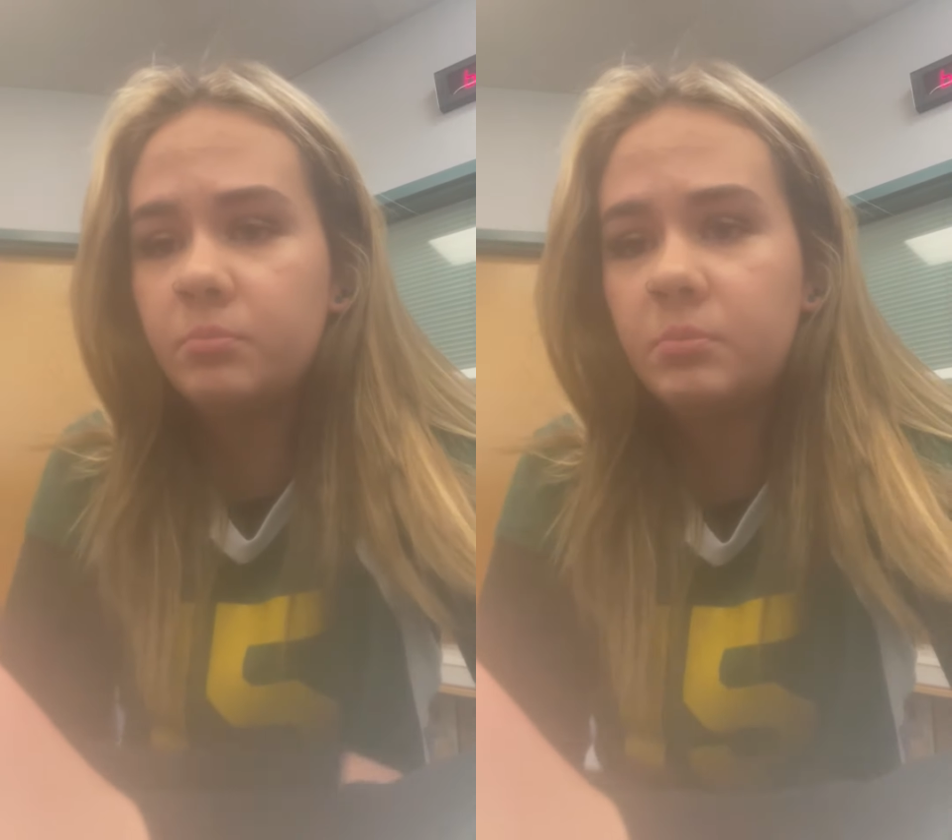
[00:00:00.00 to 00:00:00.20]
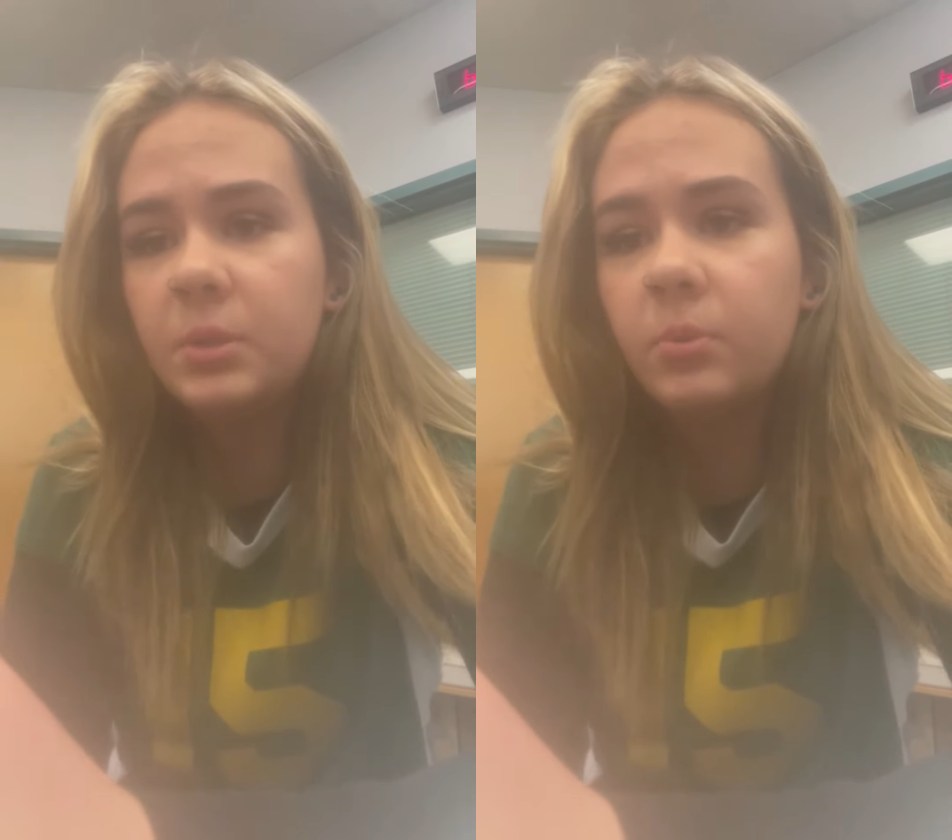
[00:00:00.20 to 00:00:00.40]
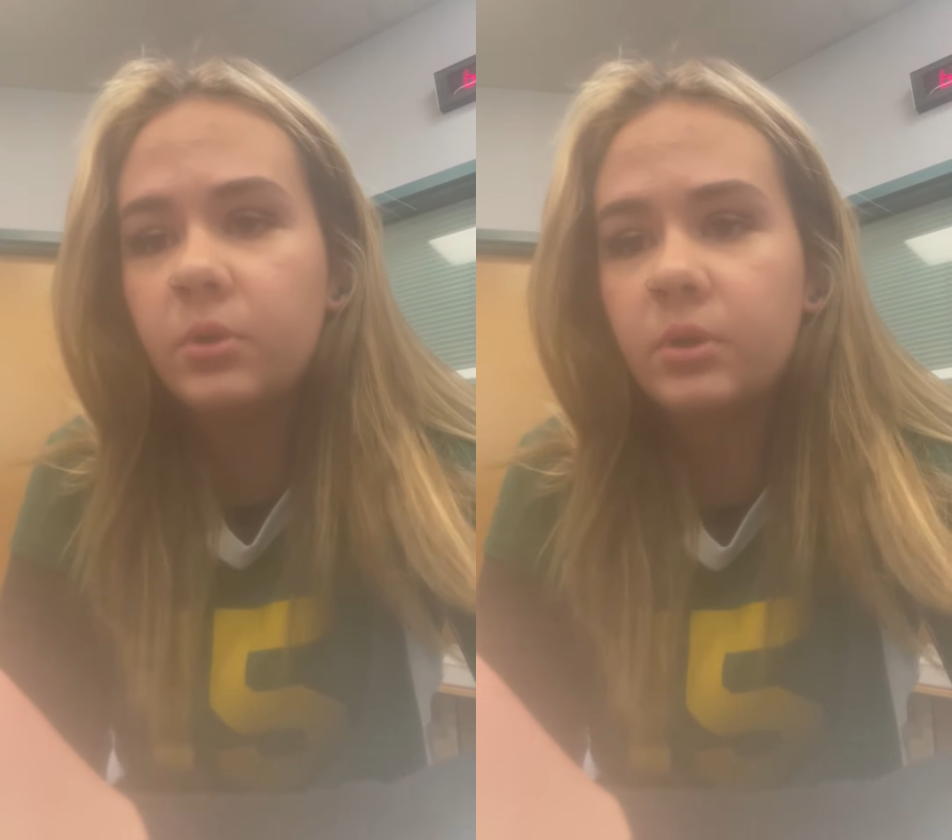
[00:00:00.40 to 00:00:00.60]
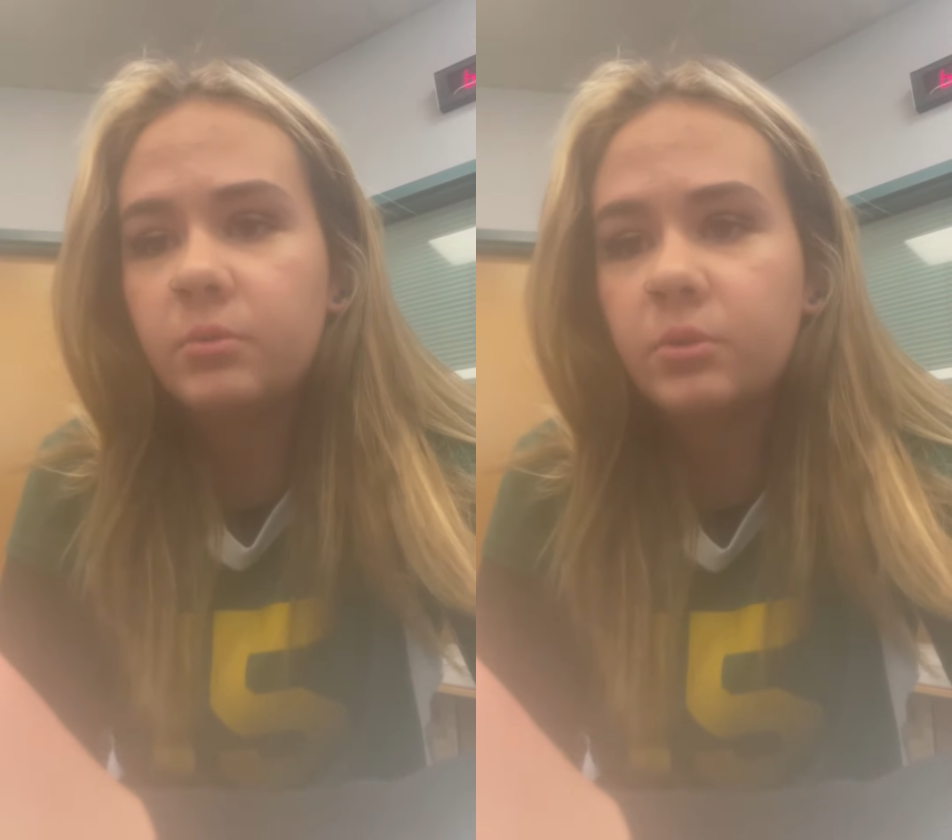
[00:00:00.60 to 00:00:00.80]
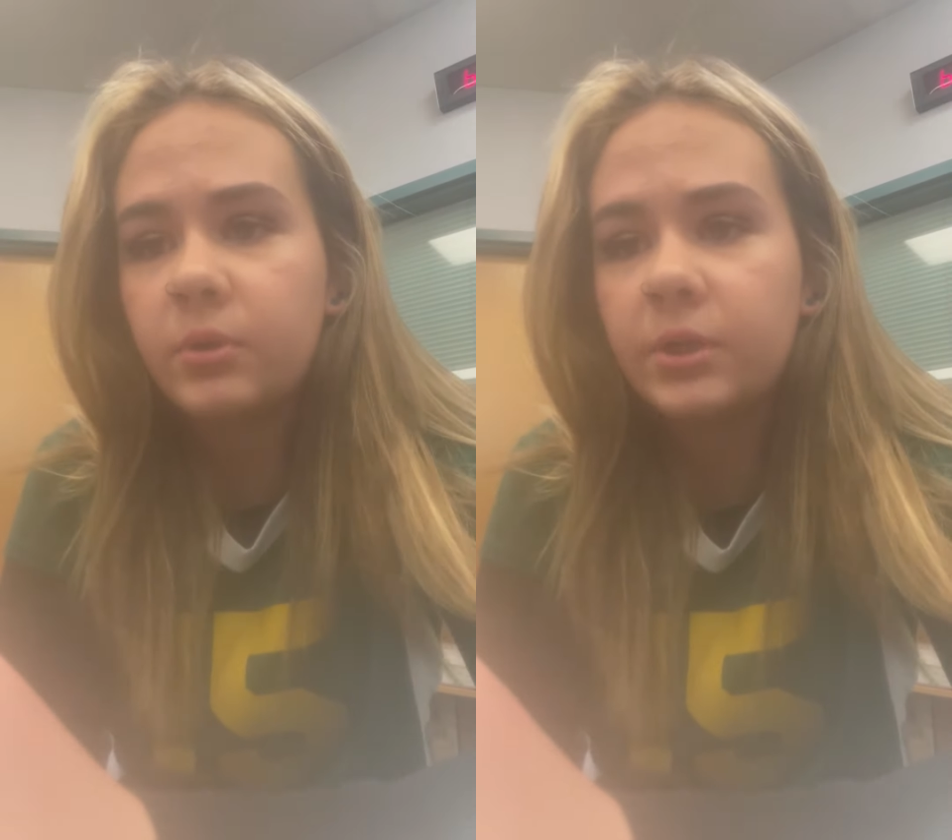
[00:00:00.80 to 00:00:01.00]
people are
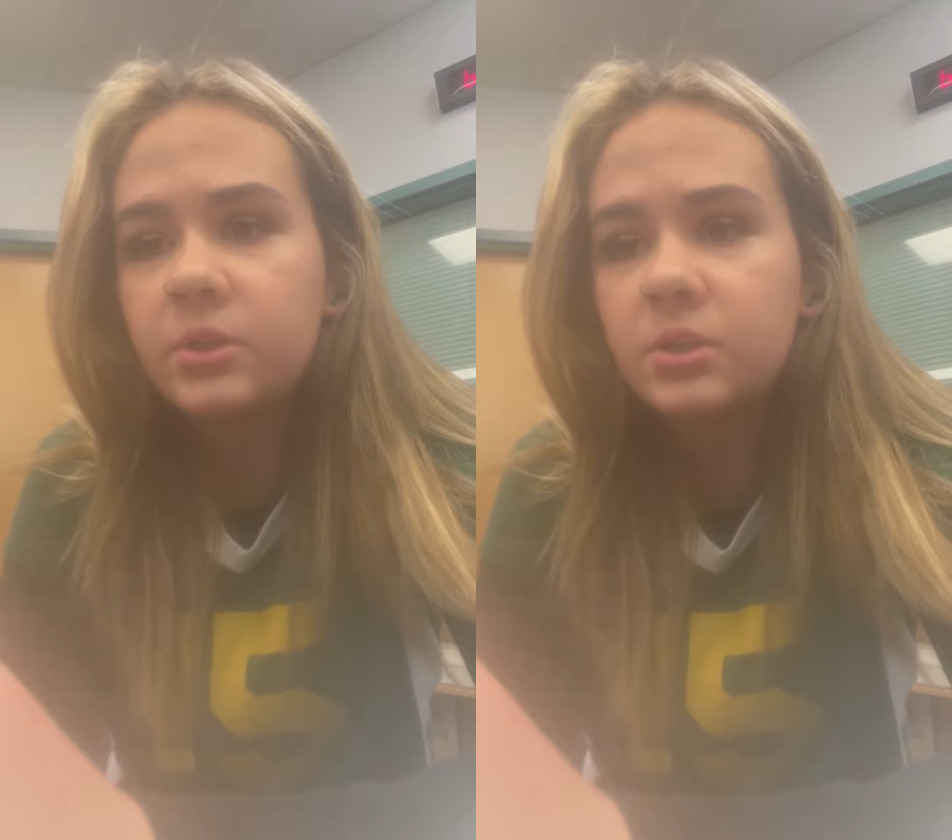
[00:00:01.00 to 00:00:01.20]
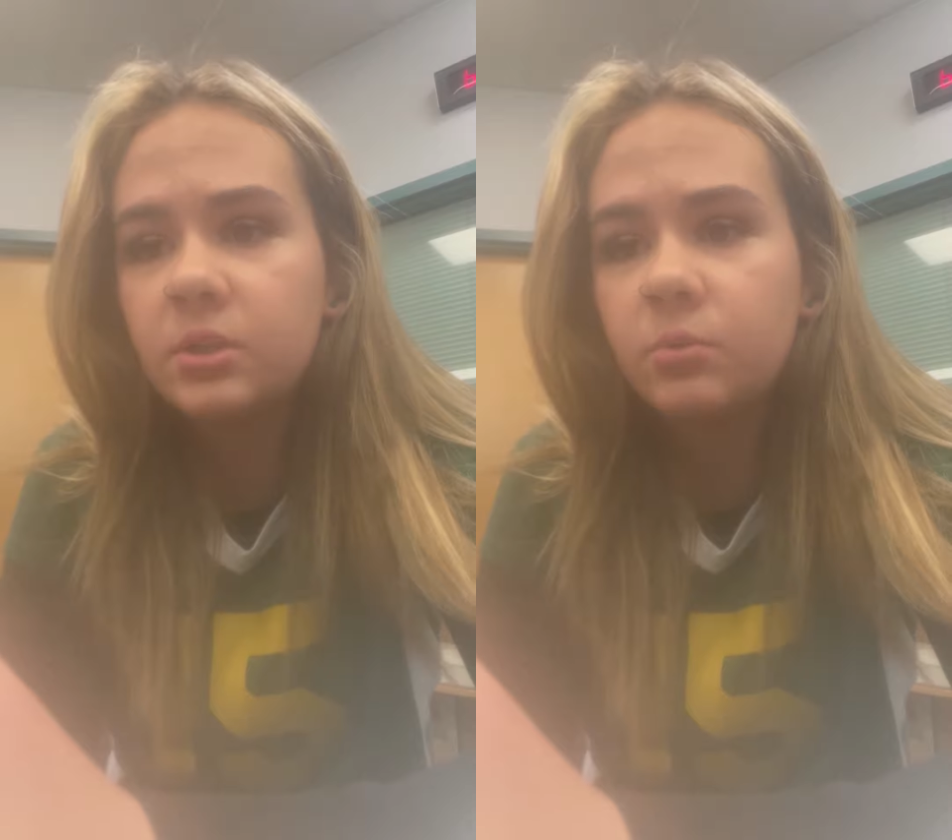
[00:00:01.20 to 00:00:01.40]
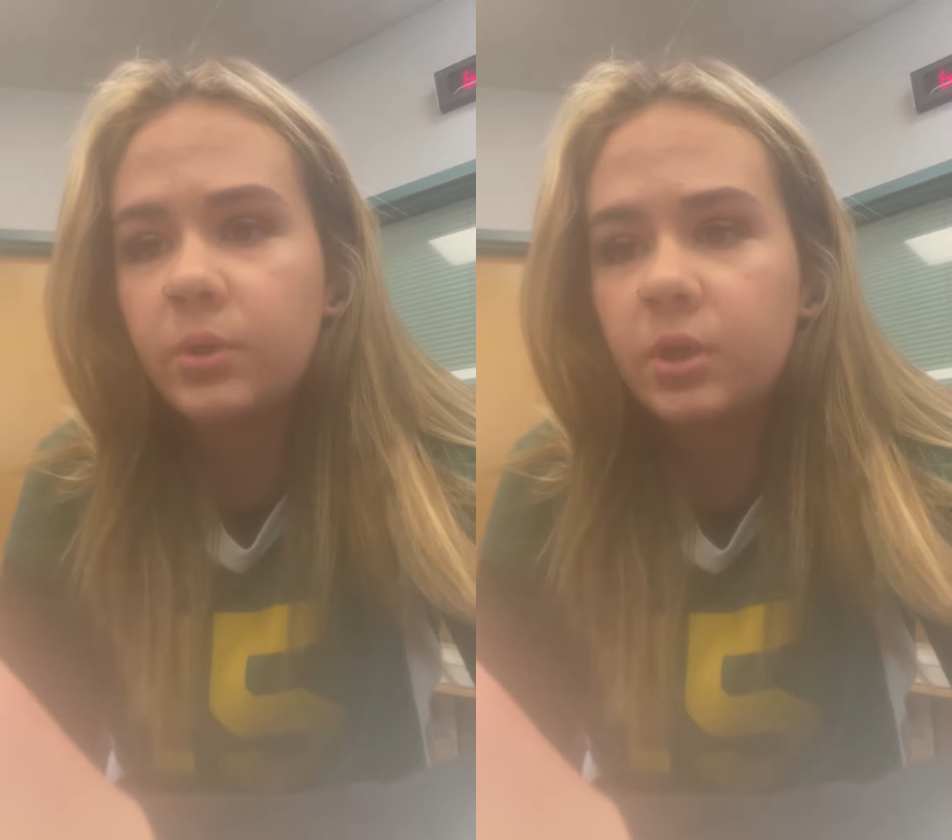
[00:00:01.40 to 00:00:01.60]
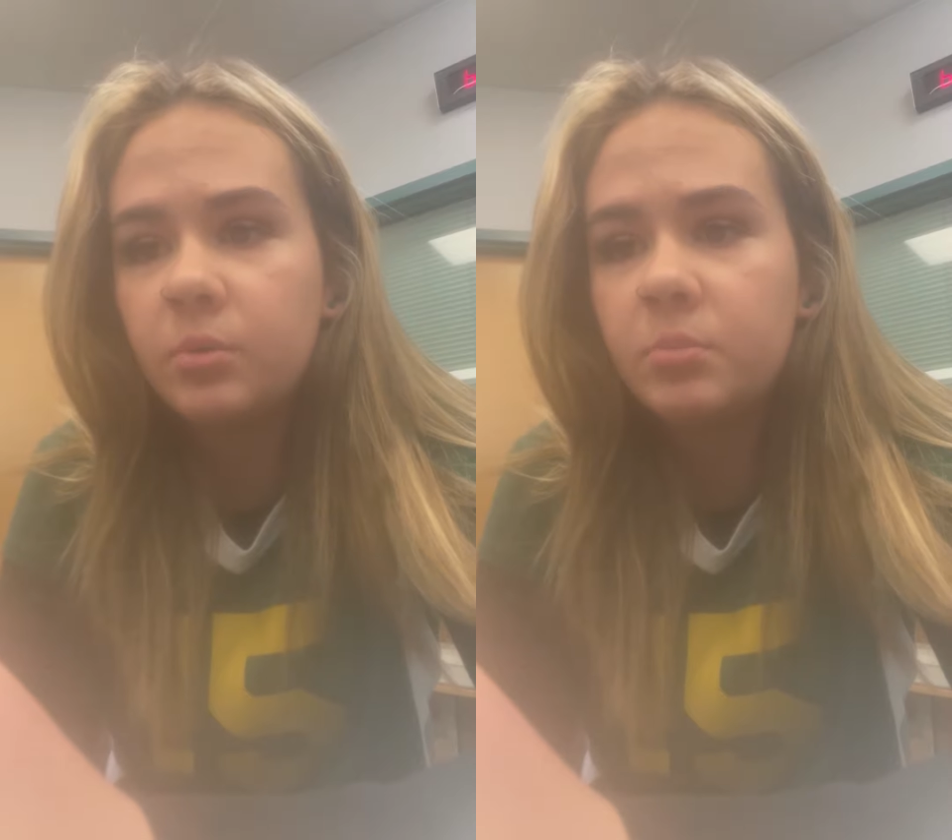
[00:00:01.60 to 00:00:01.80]
required to wear